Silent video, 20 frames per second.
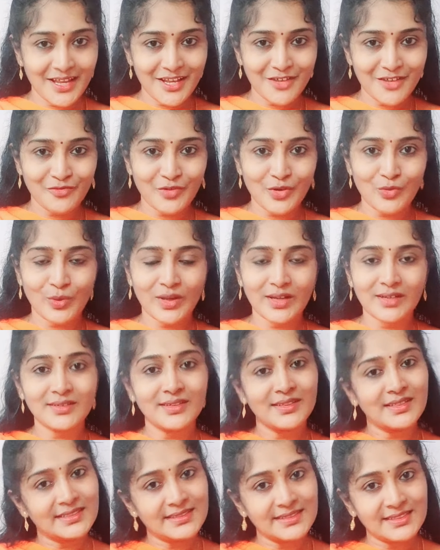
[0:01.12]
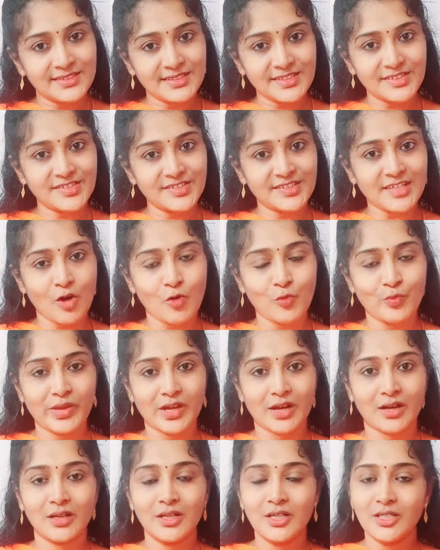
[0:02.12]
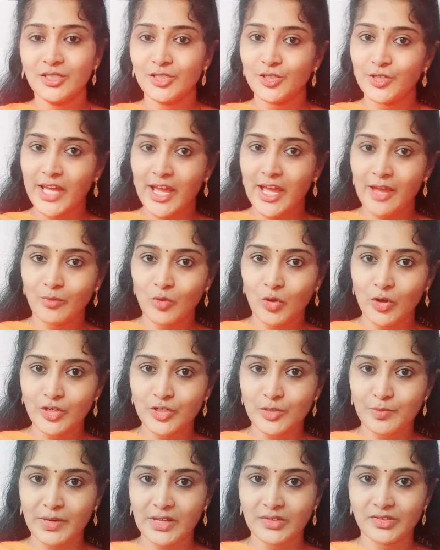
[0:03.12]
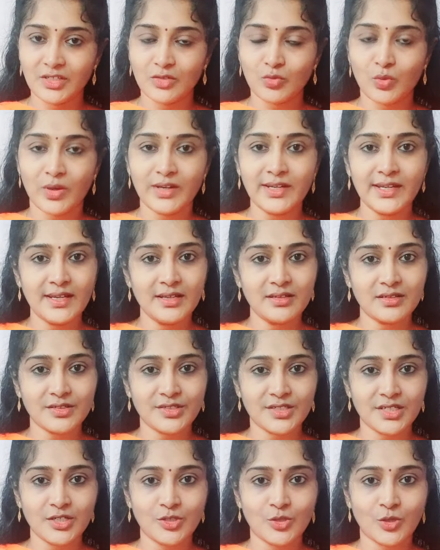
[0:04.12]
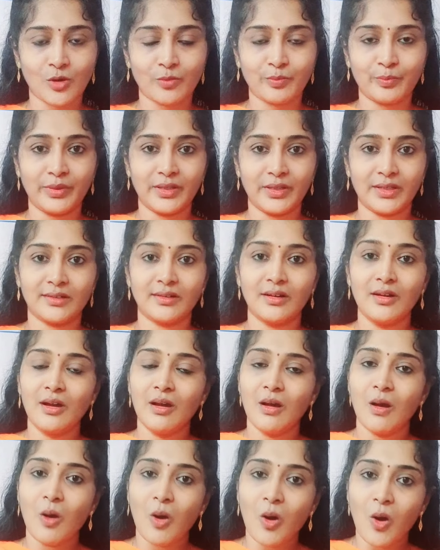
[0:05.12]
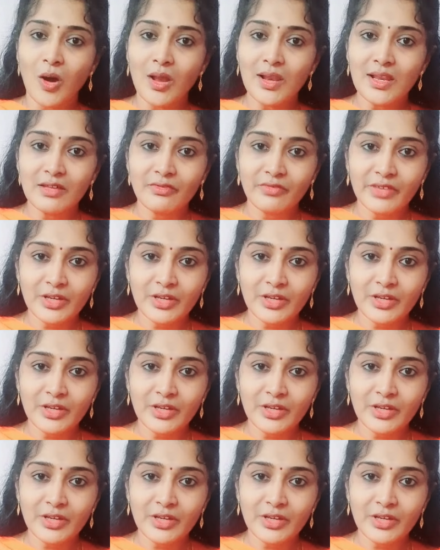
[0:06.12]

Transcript: everyone, this is Soumya. Today I am going to present one interesting topic. All living